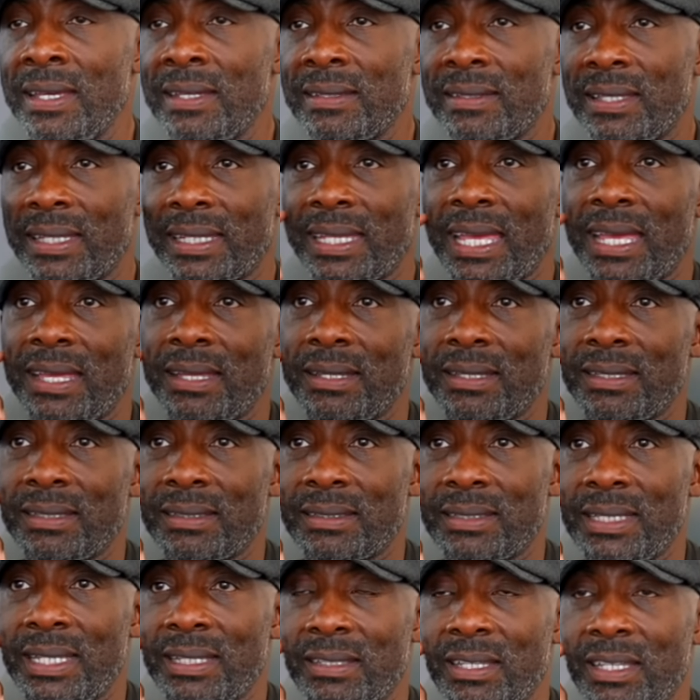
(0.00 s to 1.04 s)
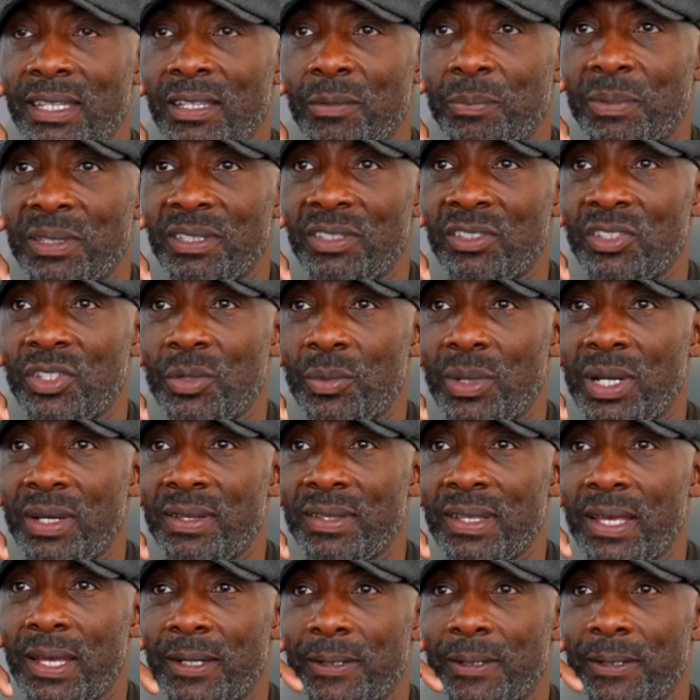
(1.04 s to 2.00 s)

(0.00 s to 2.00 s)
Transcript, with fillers: to get into this position where he's at.